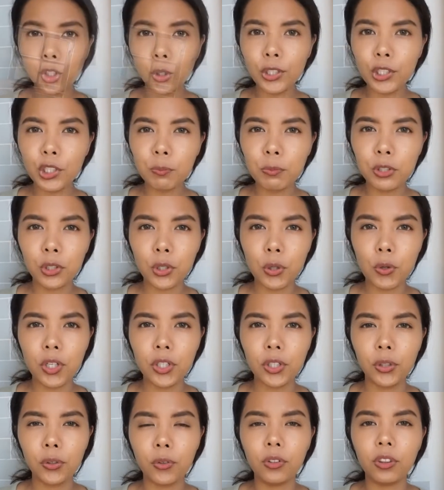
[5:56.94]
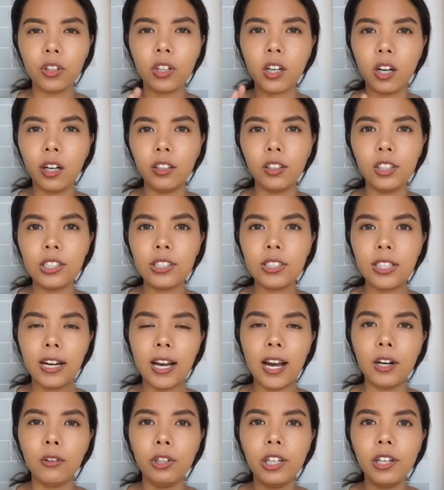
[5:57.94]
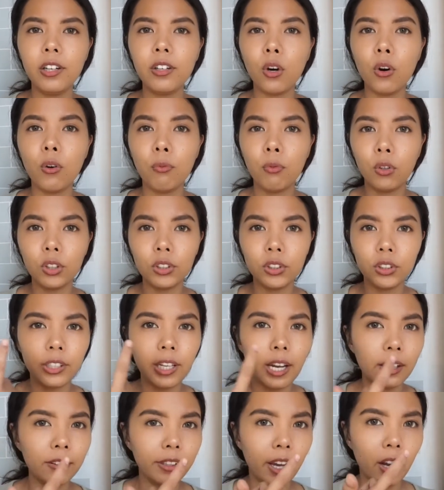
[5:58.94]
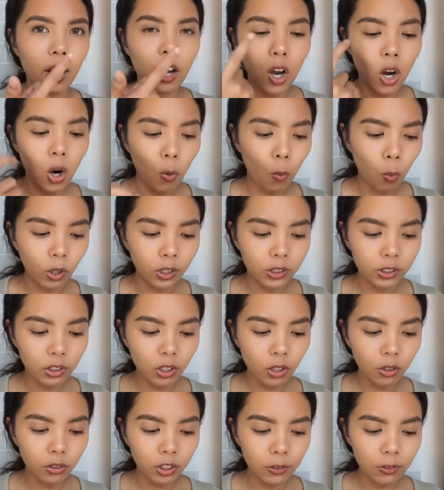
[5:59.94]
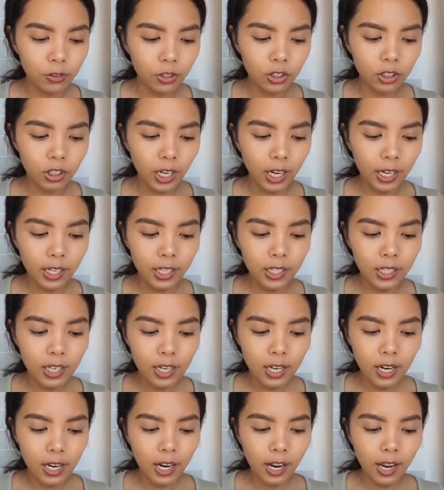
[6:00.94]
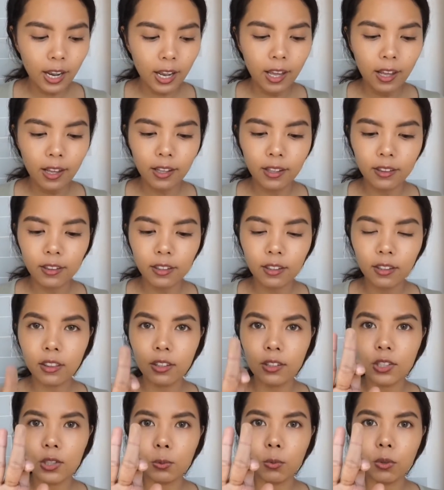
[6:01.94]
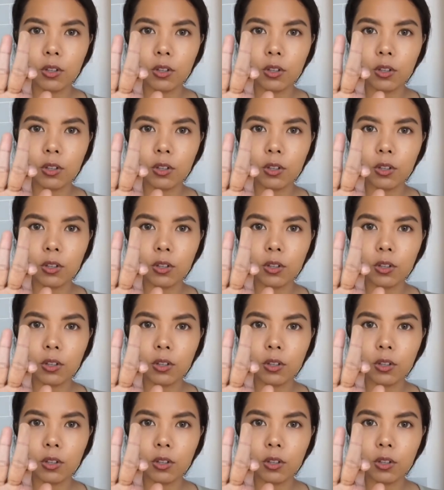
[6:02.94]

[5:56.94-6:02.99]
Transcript: going to be showing you the colors that I really go for to get that one tone of shade. And this